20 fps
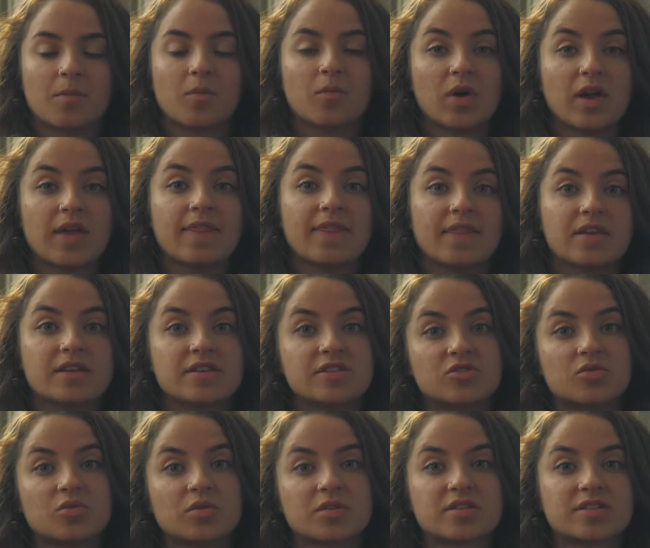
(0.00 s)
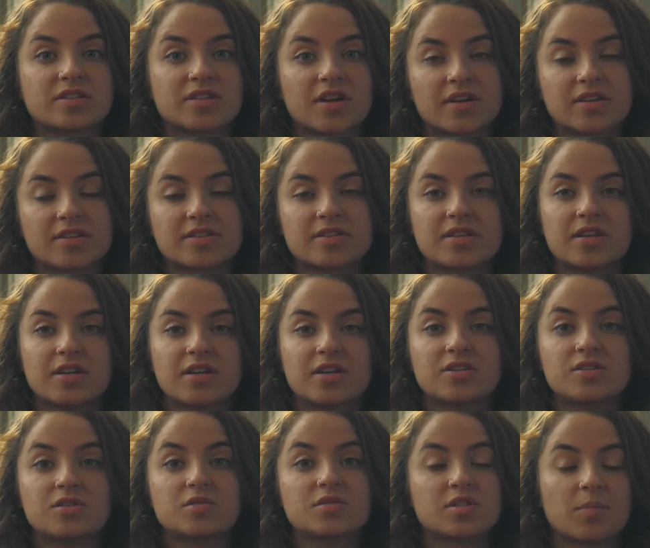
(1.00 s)
when the school starts,
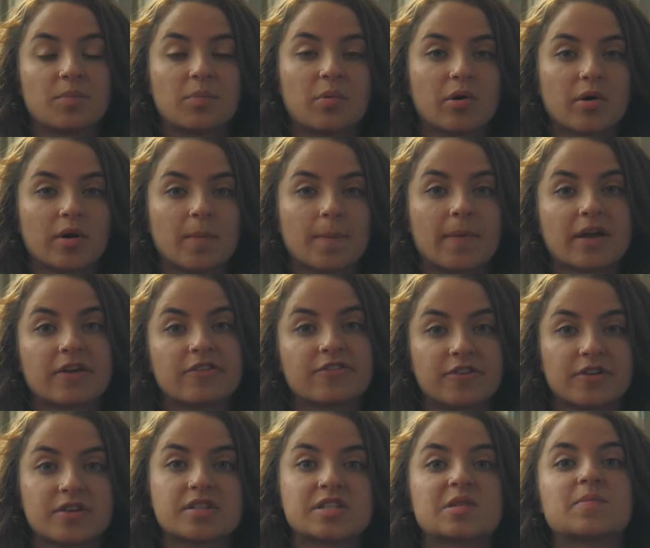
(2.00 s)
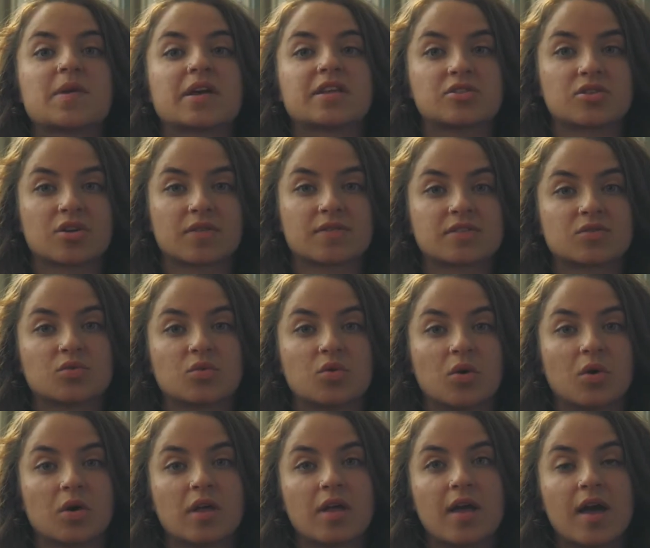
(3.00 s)
to support my first semester of school,